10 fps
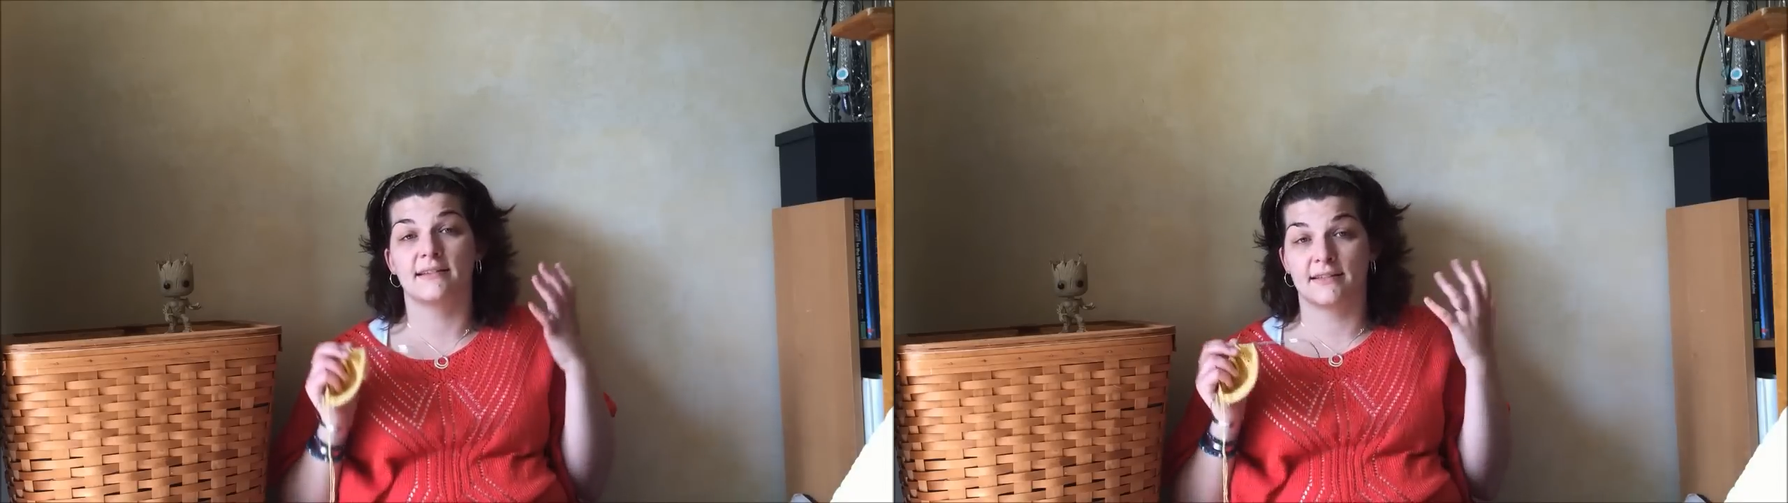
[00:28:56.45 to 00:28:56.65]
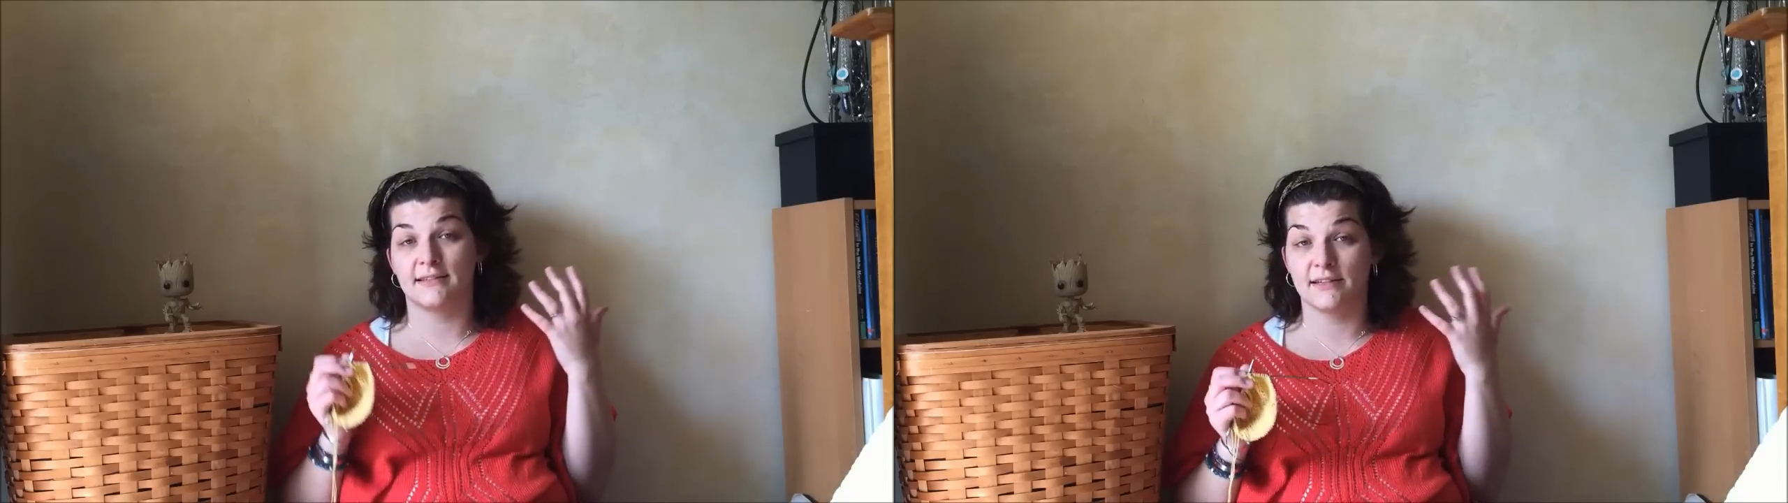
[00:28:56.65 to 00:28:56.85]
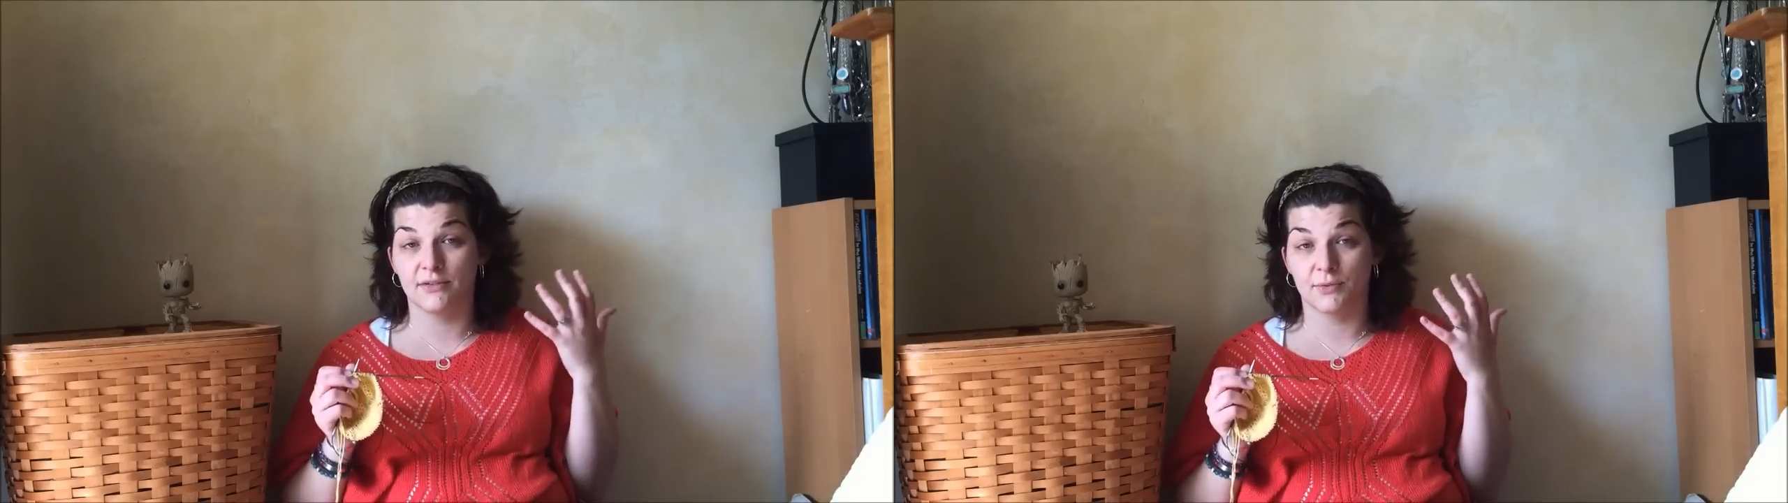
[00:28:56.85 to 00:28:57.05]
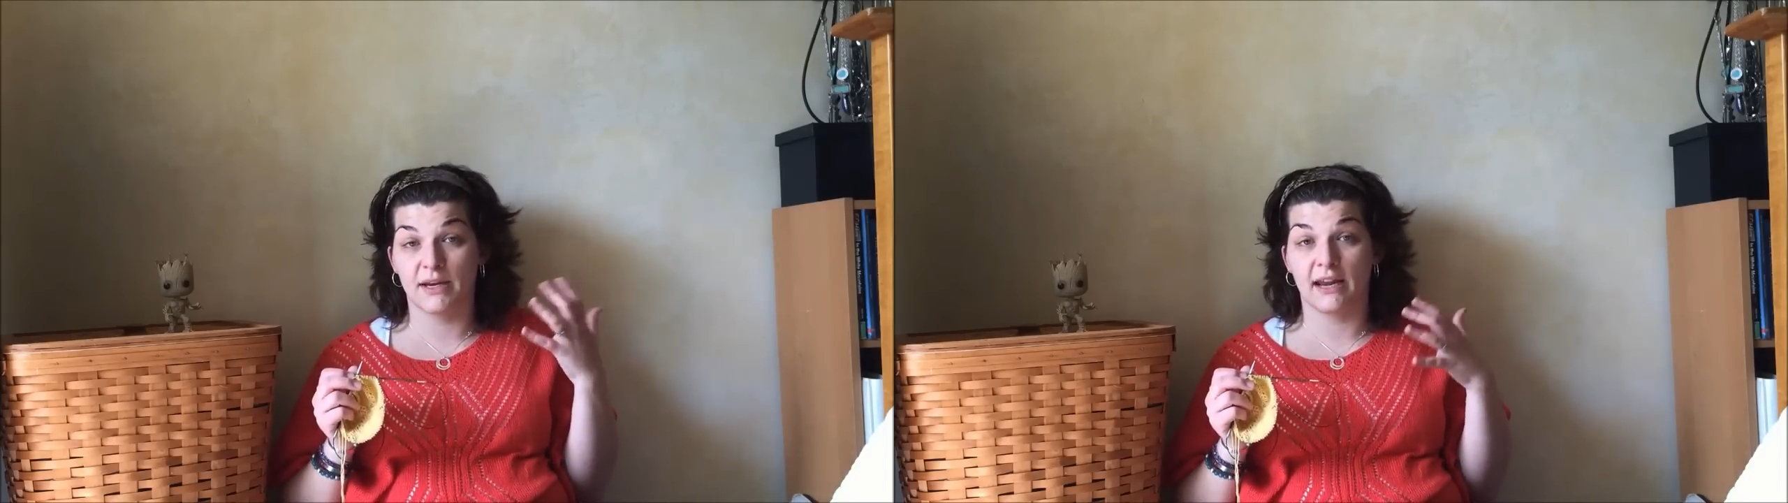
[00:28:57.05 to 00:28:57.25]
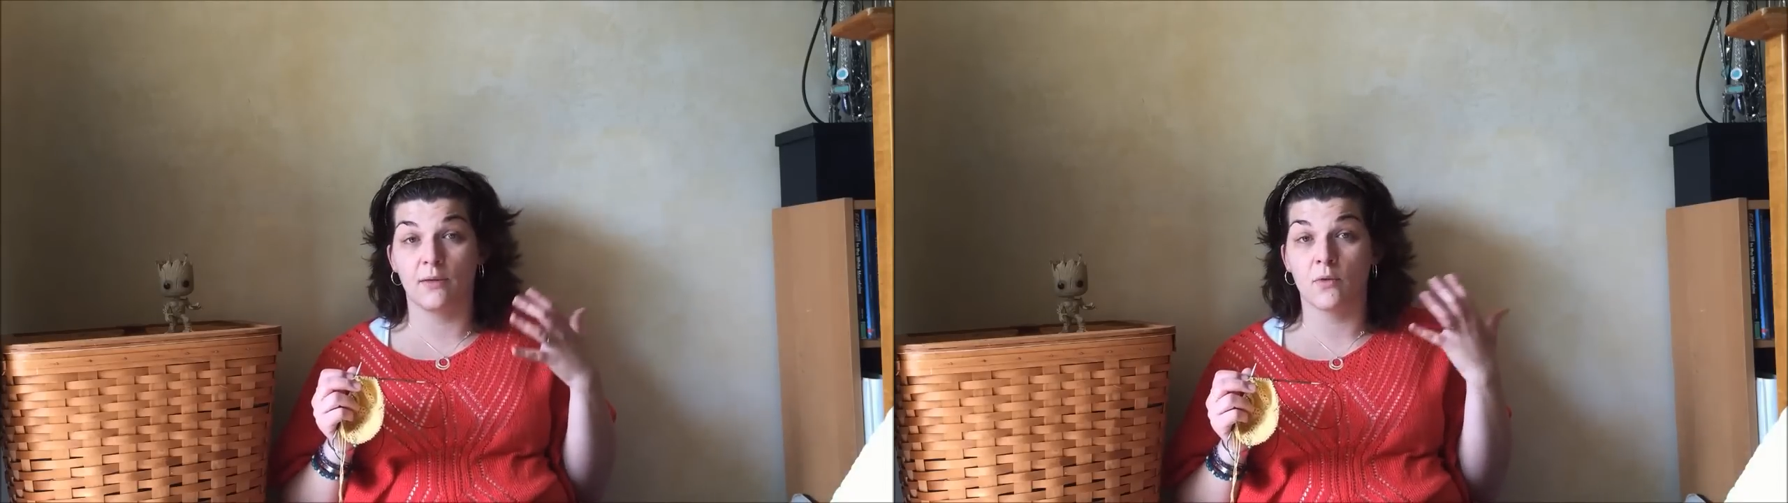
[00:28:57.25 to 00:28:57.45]
Because his ears were
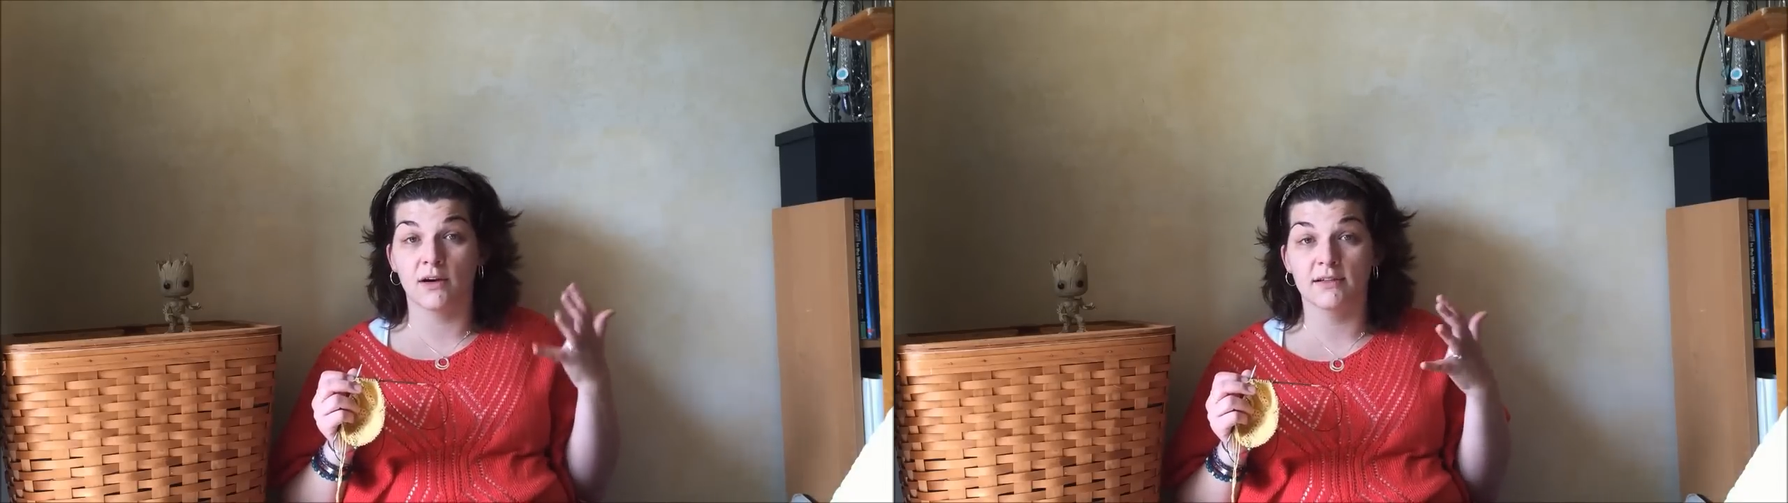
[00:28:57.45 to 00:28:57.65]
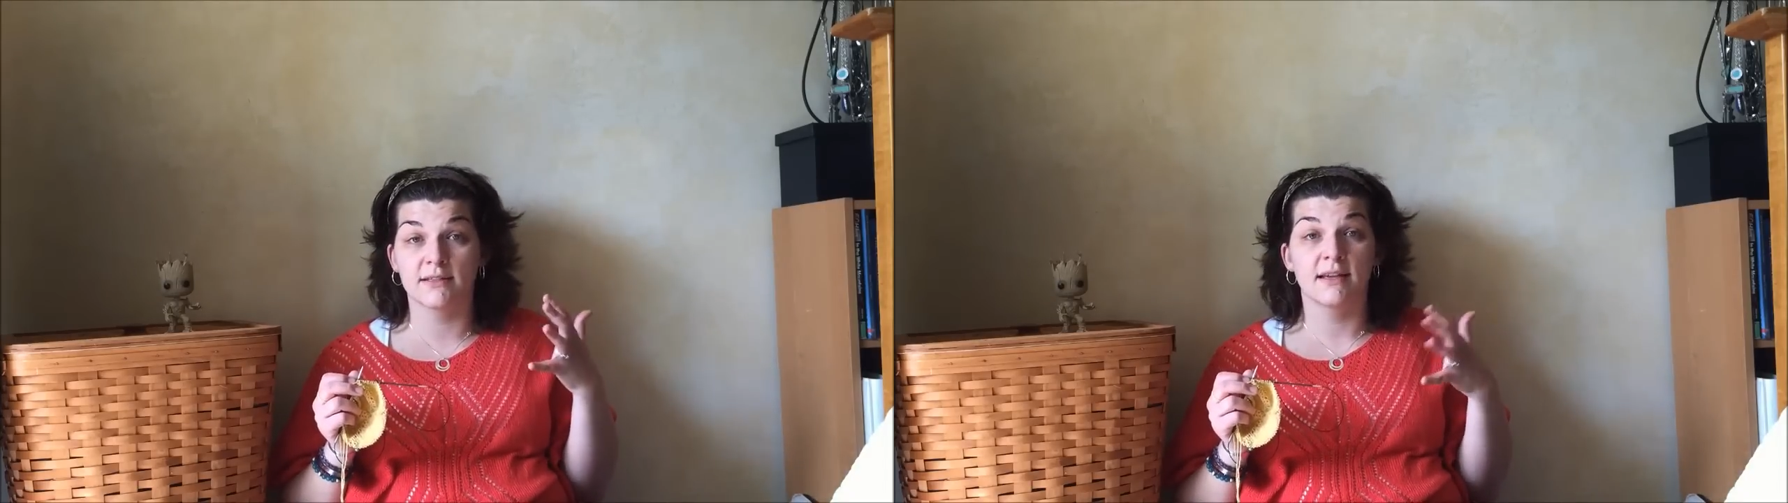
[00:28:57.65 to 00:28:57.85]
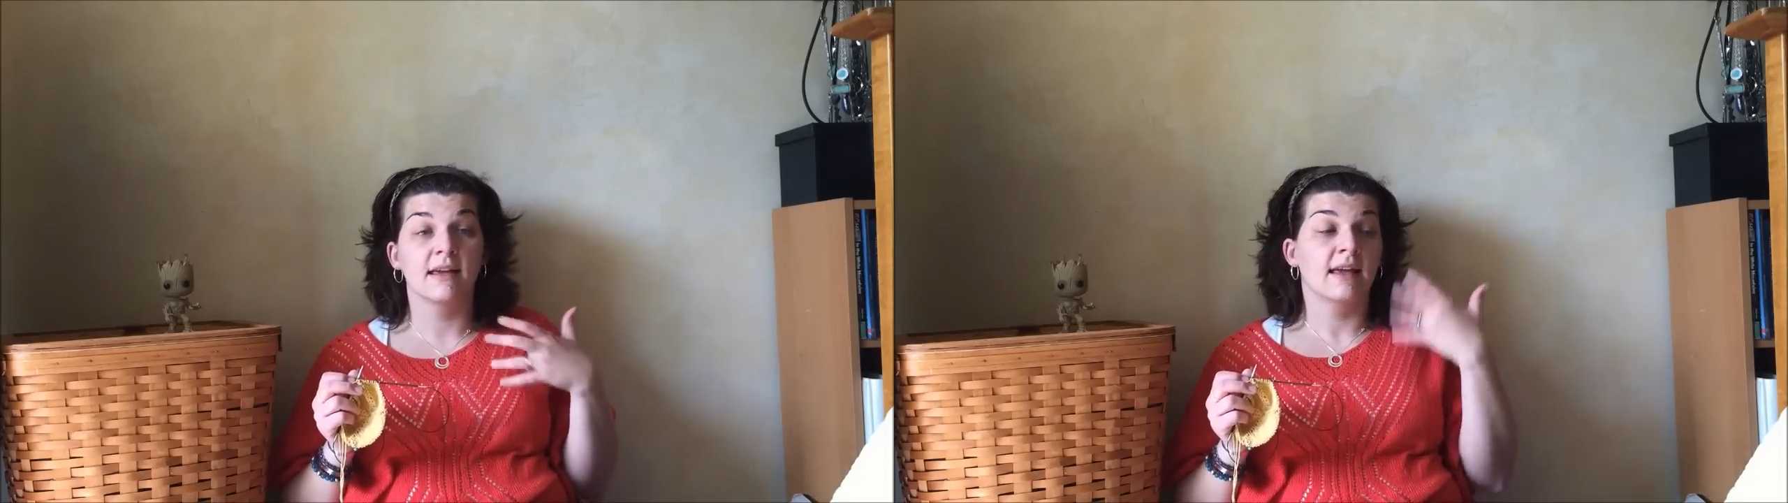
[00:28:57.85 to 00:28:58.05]
getting worse